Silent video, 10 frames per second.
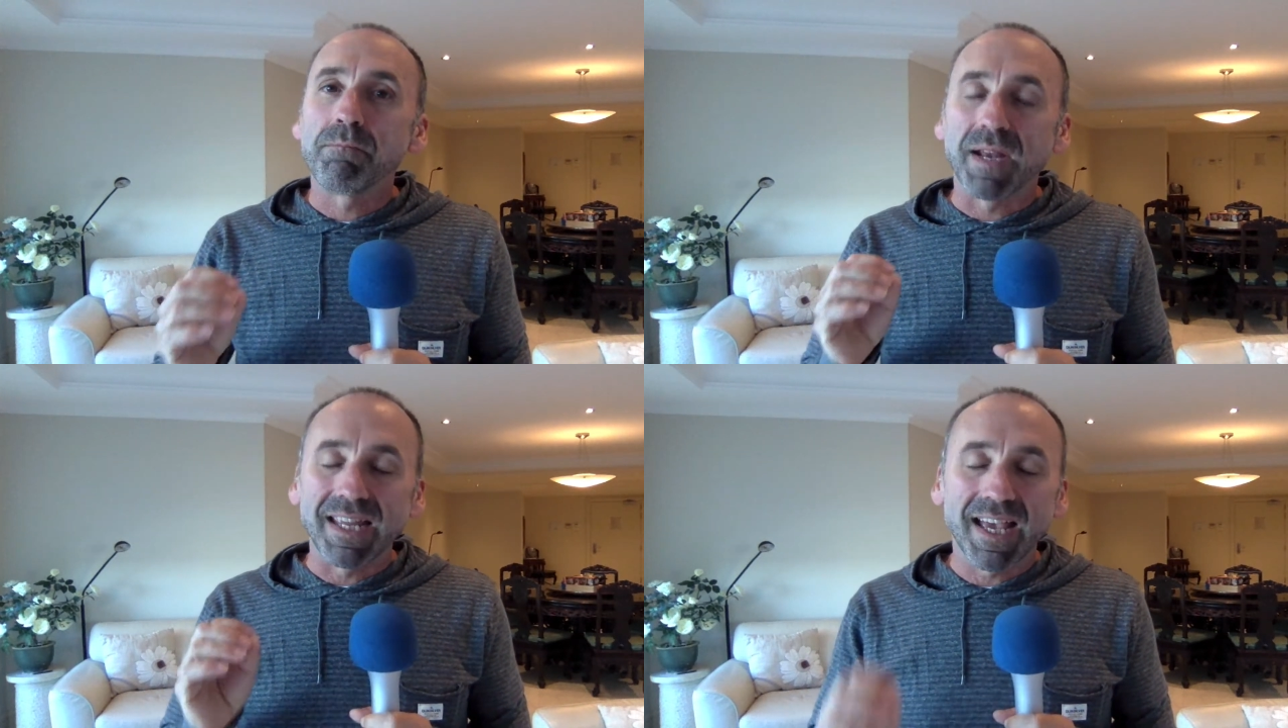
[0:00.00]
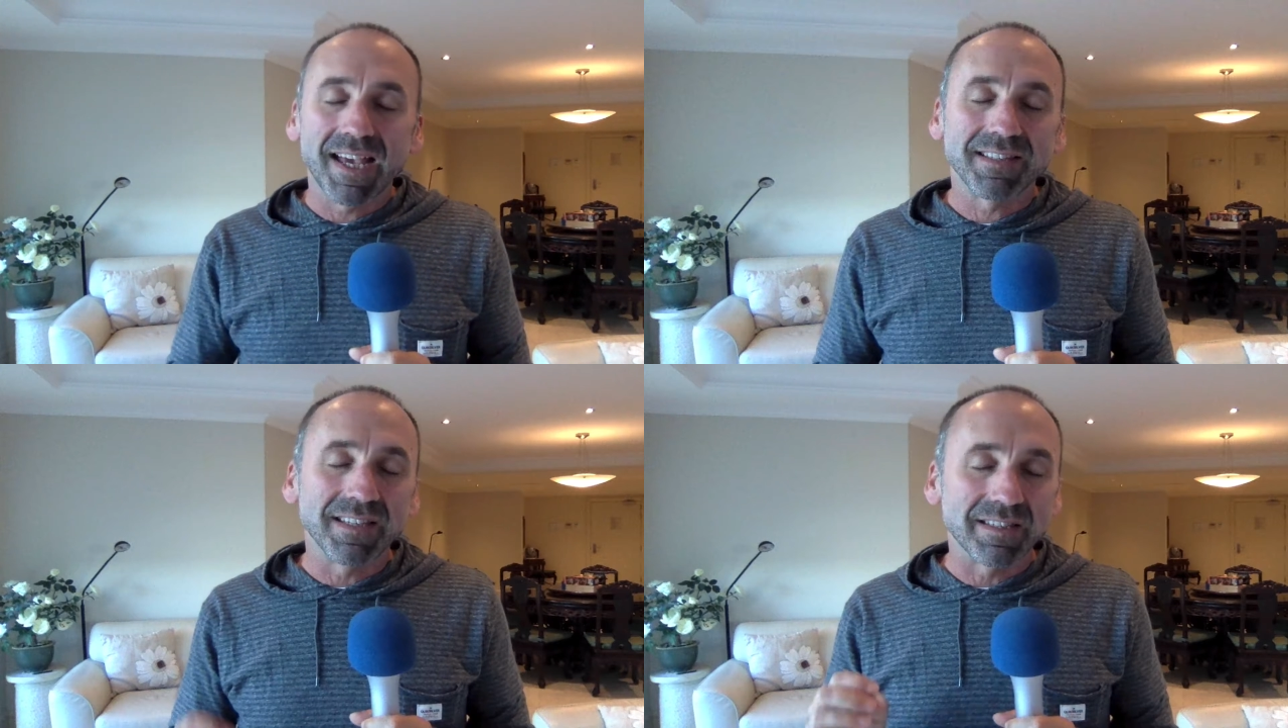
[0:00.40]
but he
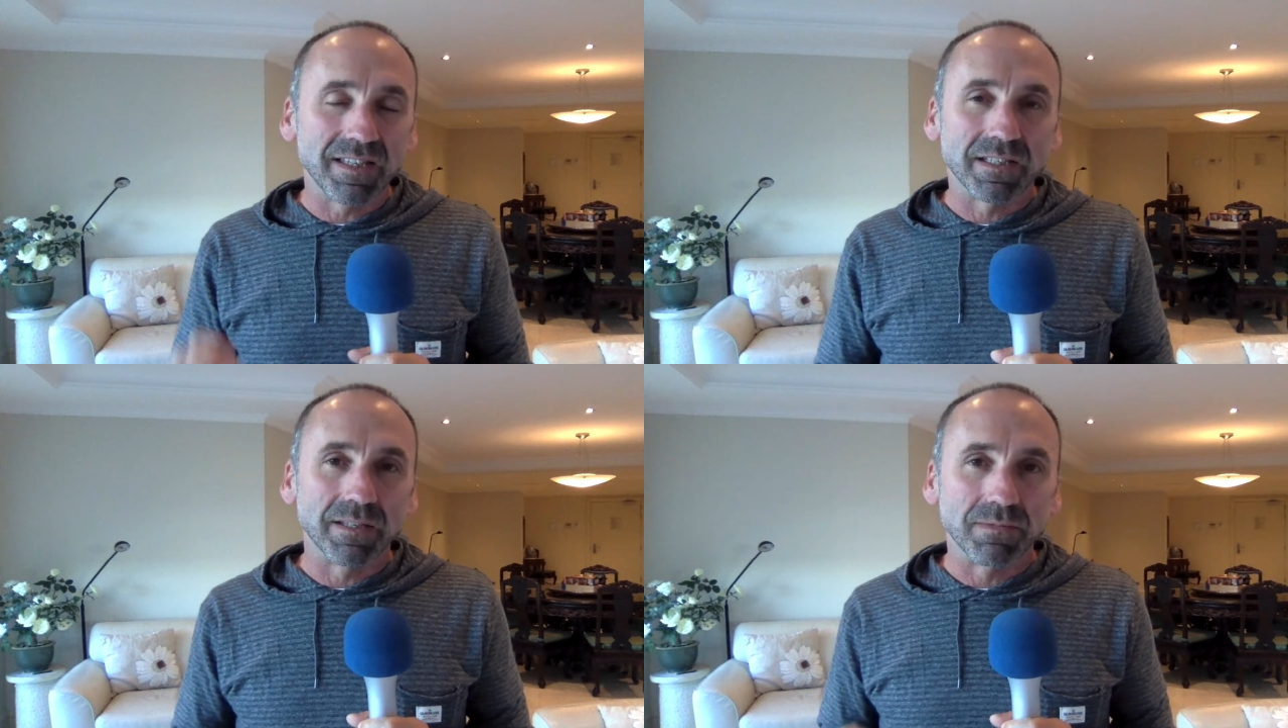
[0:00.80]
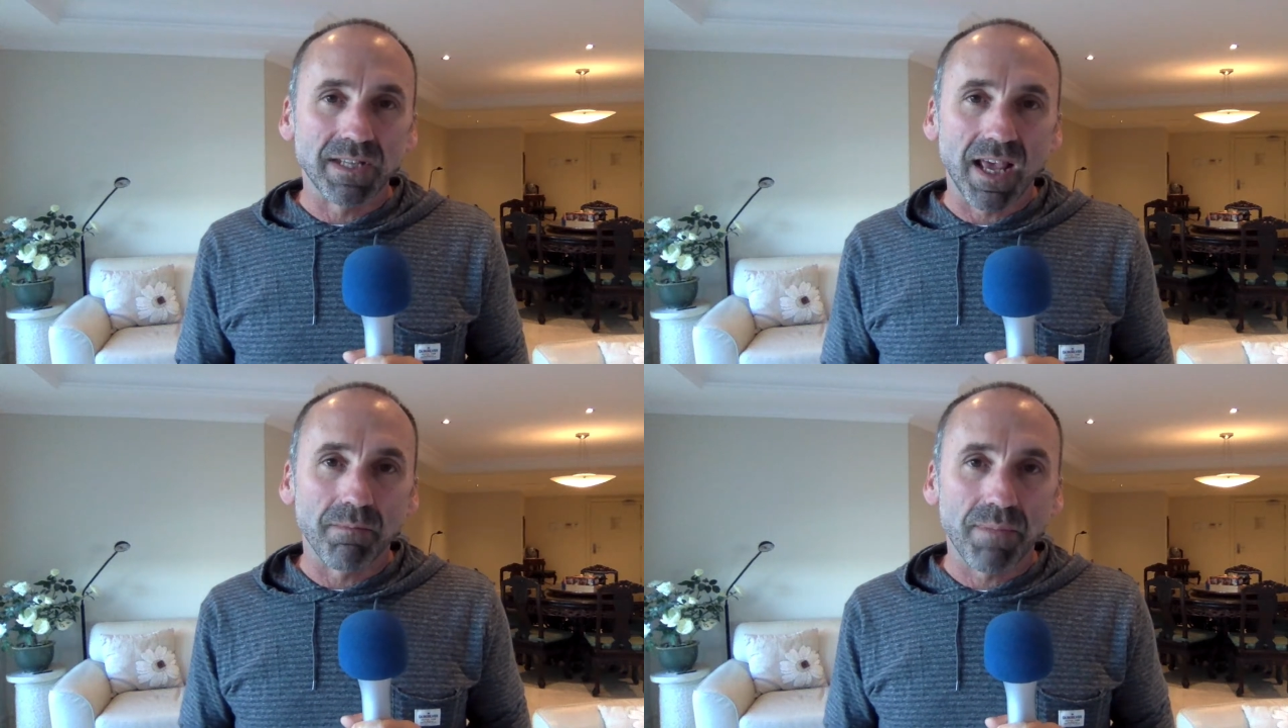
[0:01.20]
has his systems
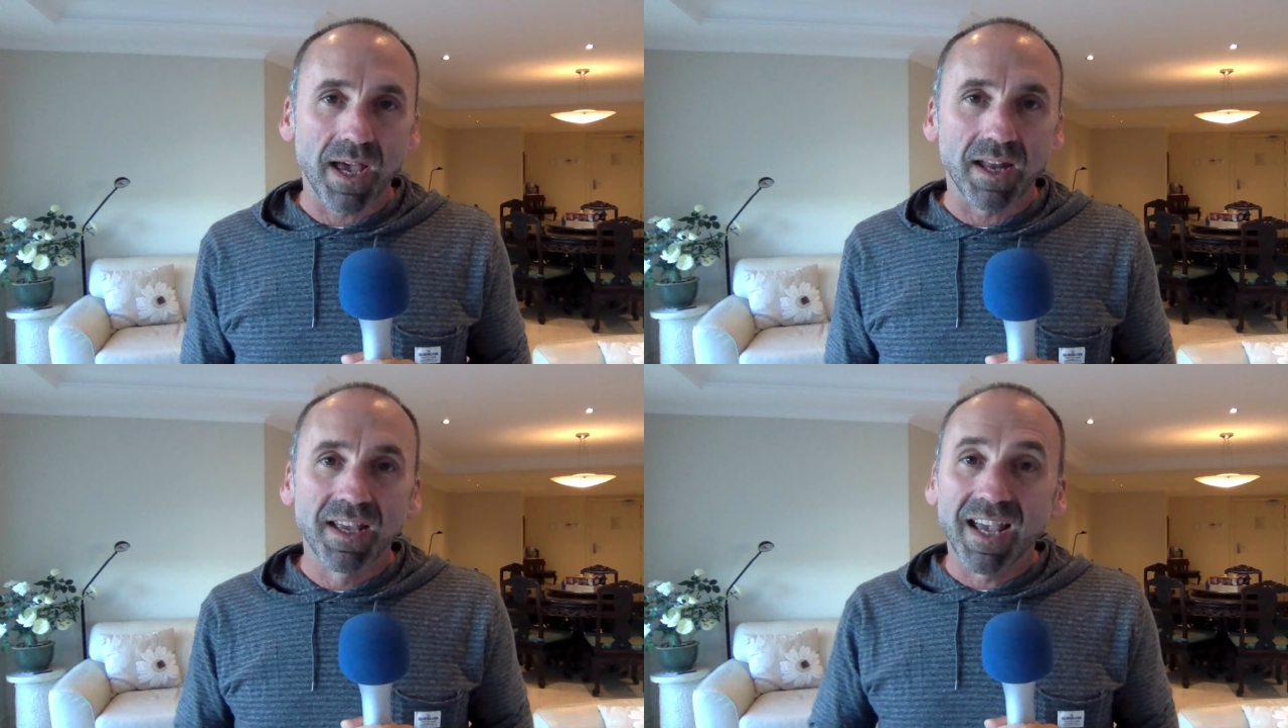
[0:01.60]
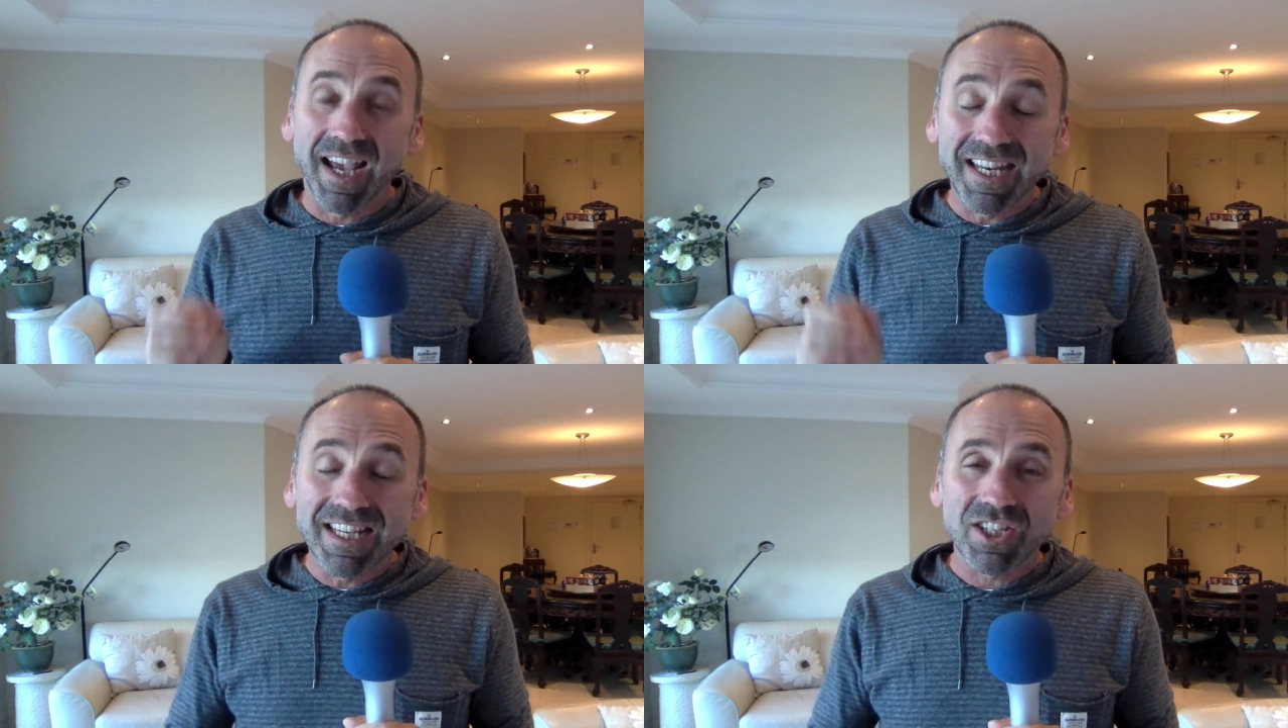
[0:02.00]
down pat,
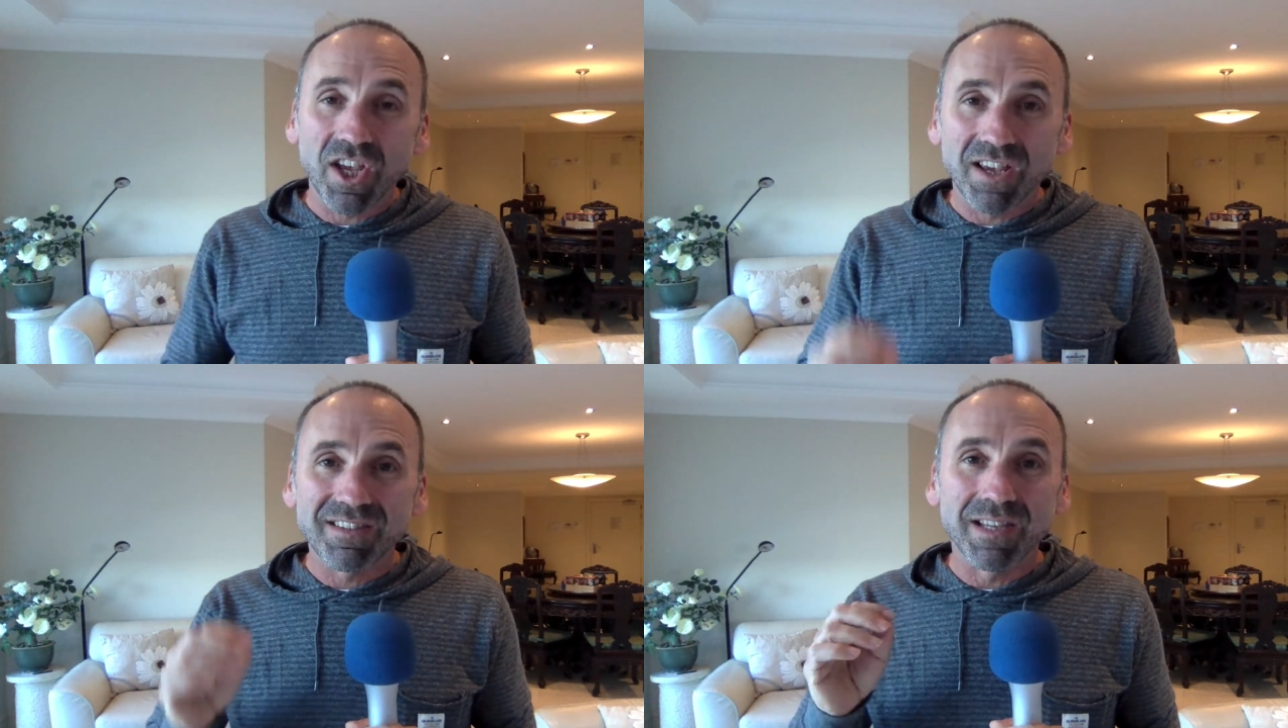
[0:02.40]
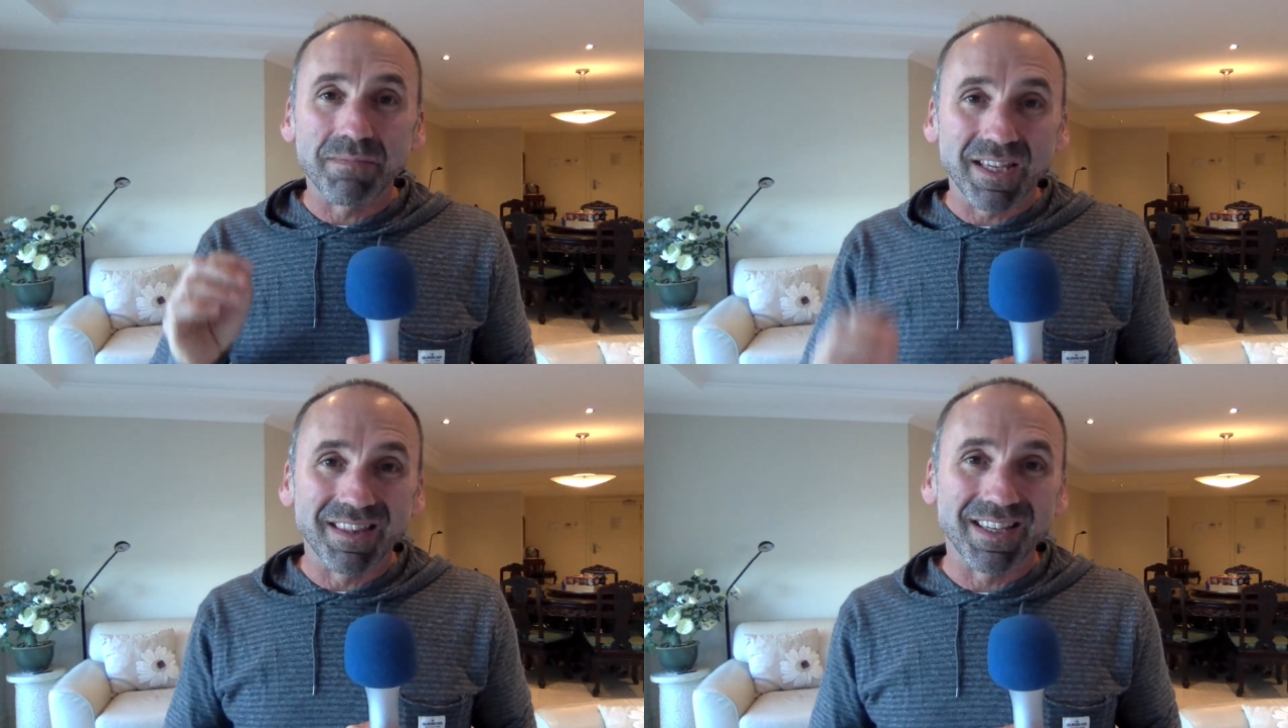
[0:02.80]
and he shares them
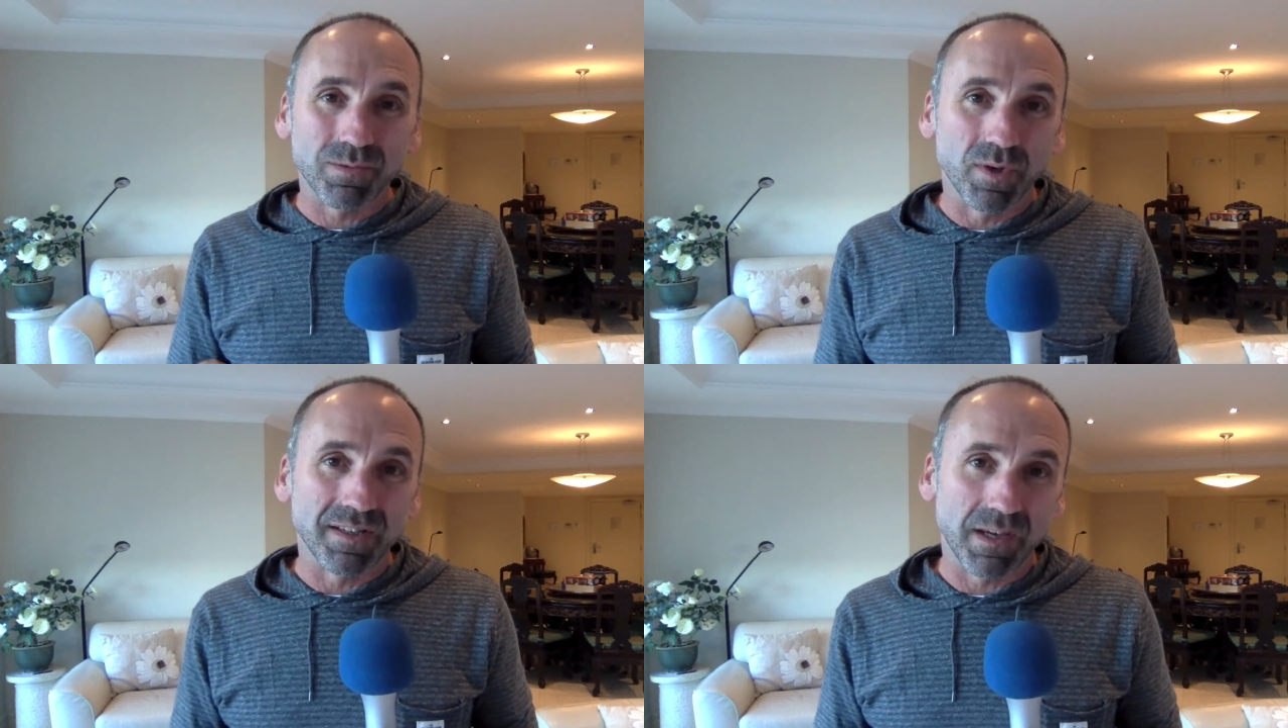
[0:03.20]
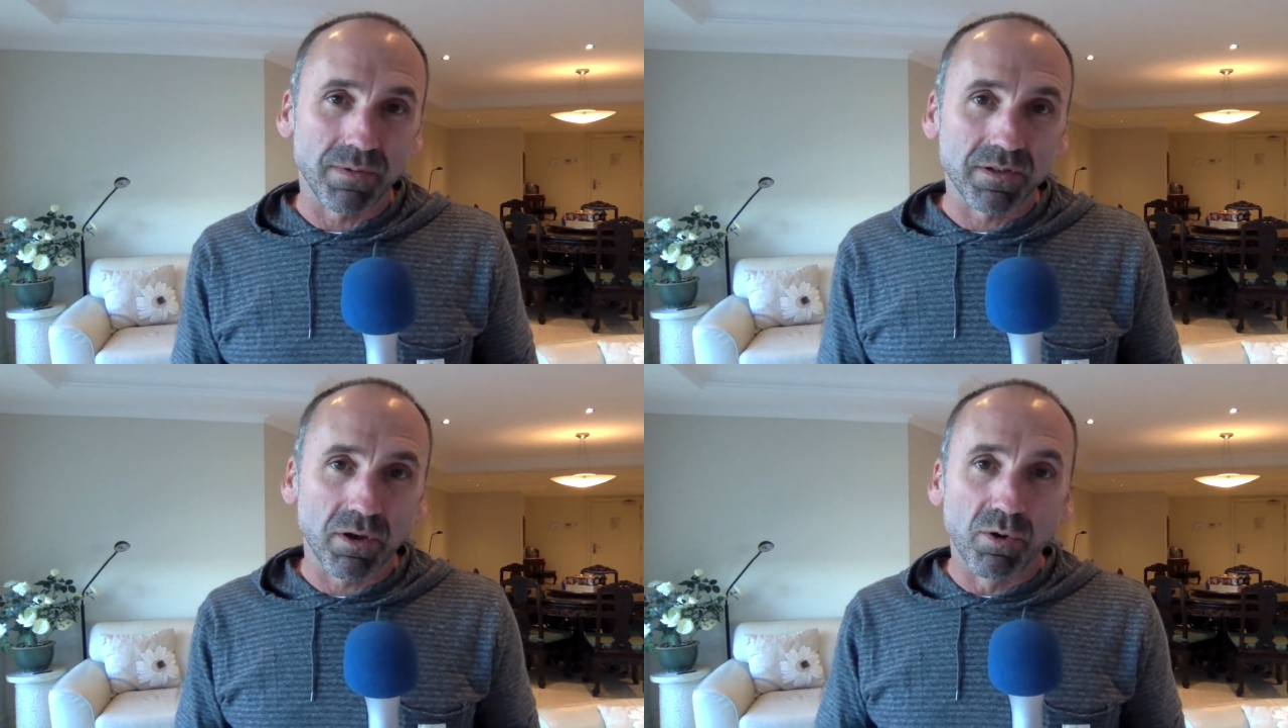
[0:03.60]
in this week's
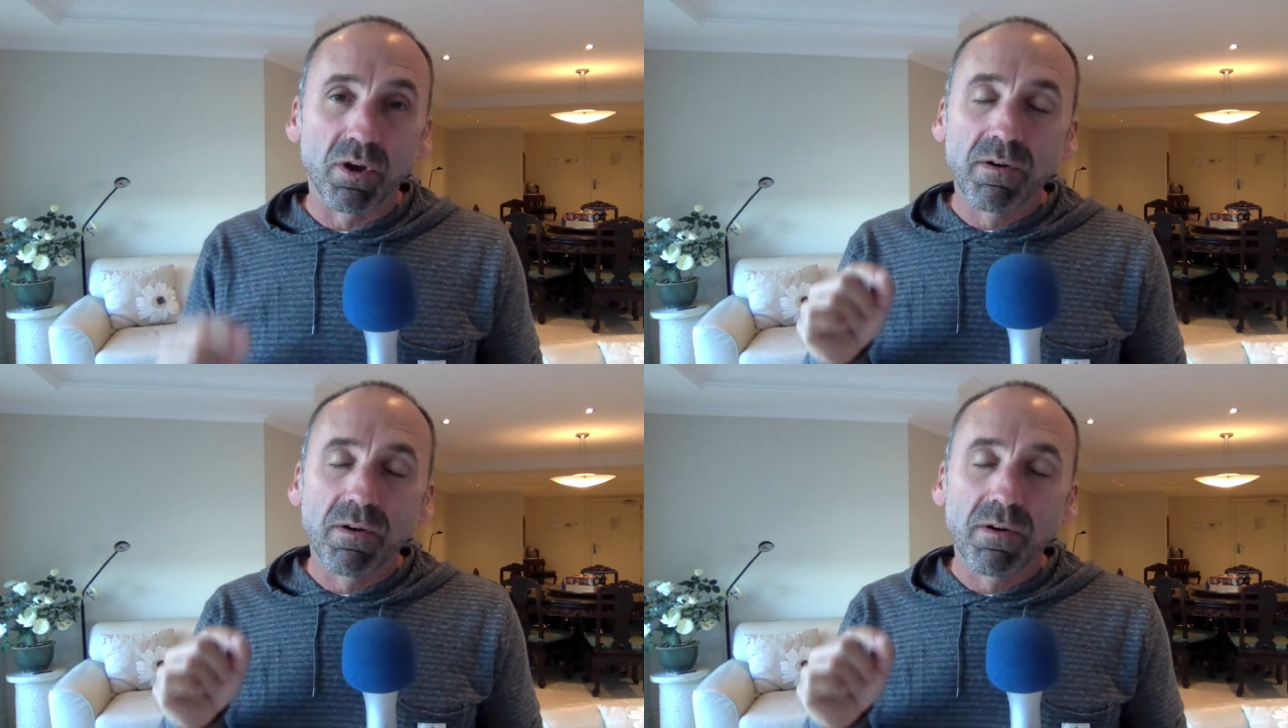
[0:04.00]
episode.